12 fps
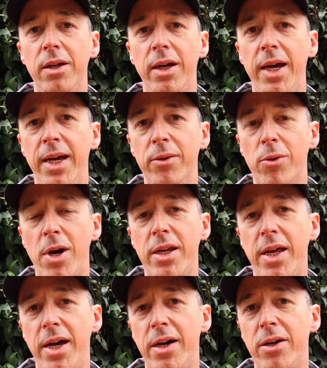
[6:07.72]
And right
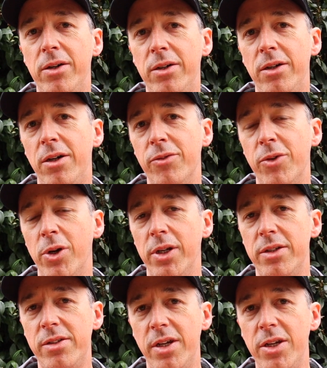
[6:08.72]
now I've got a
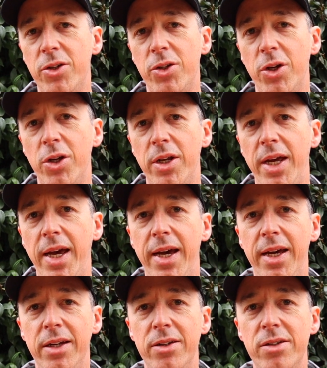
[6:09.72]
t-shirt
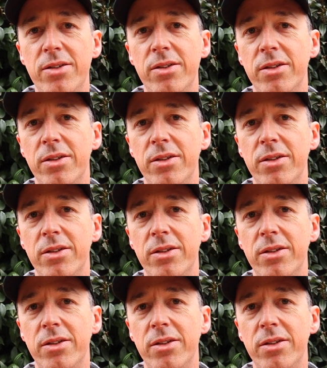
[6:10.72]
and